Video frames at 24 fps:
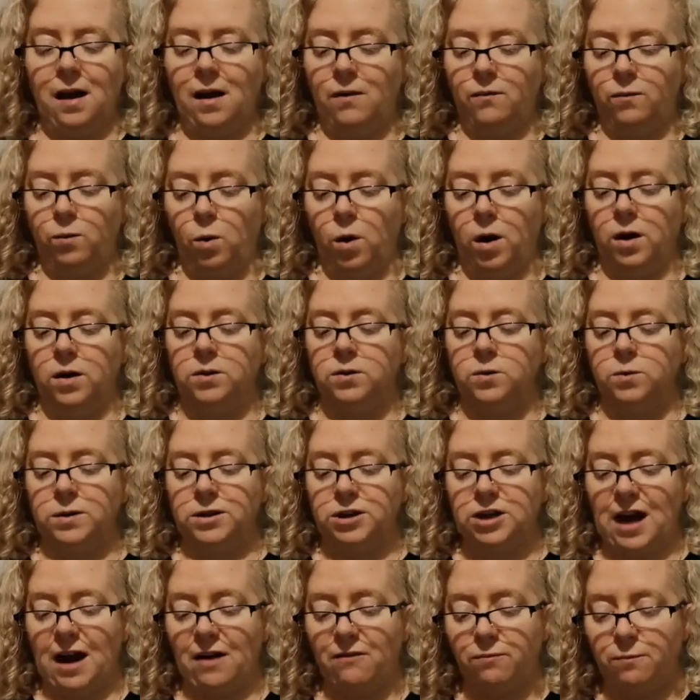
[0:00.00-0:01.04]
of words
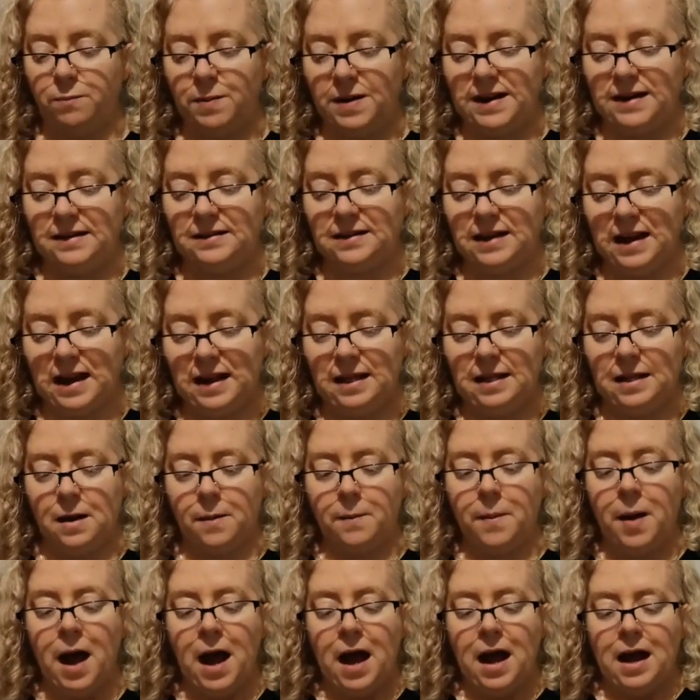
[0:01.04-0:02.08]
which have peace in
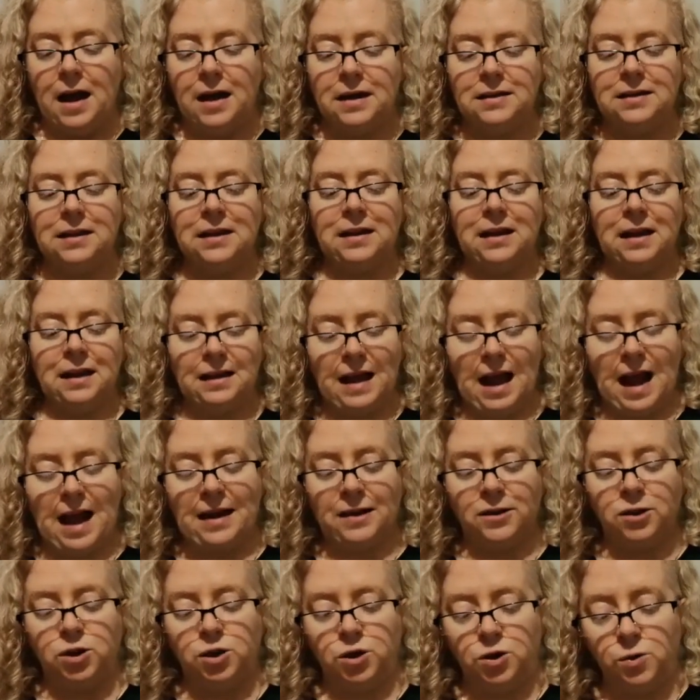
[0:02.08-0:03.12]
them until at
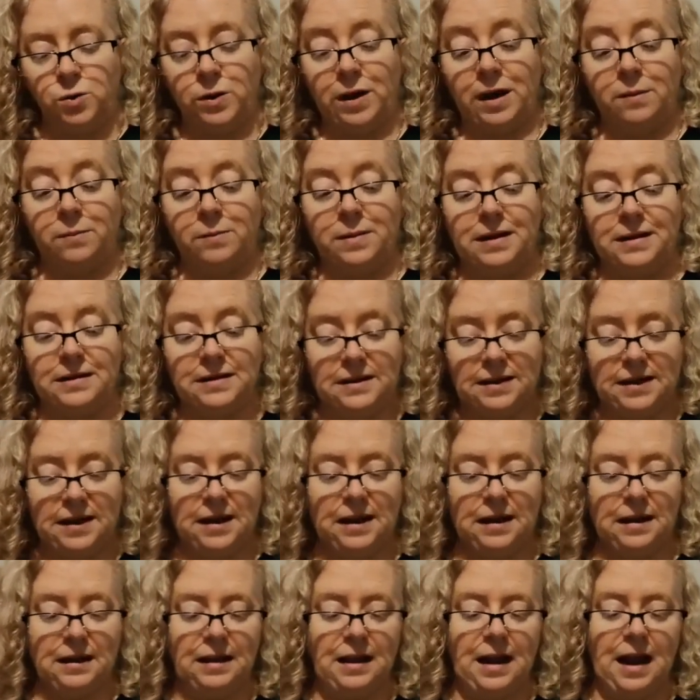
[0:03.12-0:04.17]
last you can be
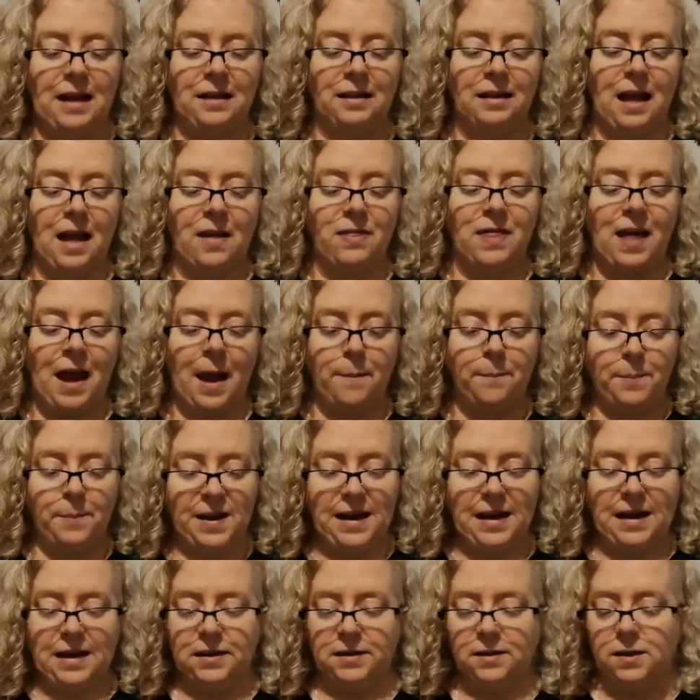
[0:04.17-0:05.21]
still and let that
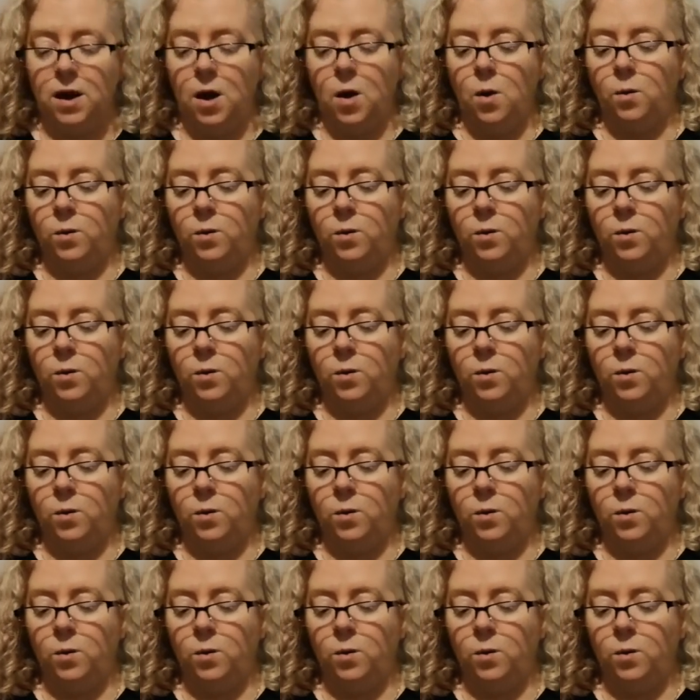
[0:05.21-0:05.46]
peace